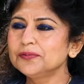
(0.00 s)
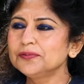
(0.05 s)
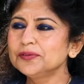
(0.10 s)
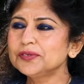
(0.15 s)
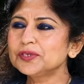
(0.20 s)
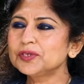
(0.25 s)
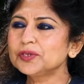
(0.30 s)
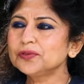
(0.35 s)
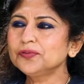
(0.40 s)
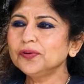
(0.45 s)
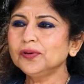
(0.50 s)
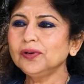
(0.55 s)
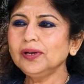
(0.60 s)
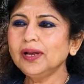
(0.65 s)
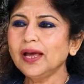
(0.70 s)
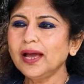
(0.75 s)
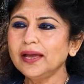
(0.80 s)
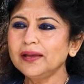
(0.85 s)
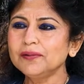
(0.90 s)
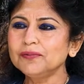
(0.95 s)
First of
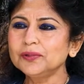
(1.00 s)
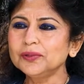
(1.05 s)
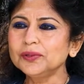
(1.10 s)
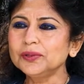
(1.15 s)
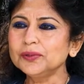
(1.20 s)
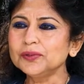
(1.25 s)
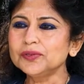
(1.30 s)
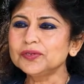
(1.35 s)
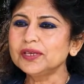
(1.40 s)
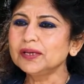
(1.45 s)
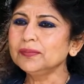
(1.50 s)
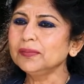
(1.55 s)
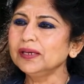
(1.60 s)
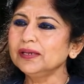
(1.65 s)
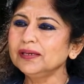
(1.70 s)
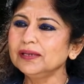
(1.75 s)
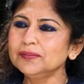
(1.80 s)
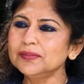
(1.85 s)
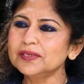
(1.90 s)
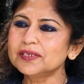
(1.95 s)
all, I want to say
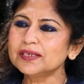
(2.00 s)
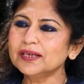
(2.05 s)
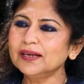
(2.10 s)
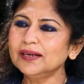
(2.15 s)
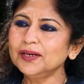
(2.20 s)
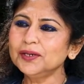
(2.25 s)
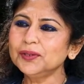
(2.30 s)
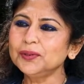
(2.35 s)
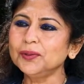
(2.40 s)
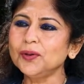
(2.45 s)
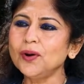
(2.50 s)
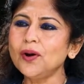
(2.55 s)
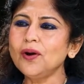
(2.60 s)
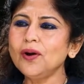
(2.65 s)
my namaskar to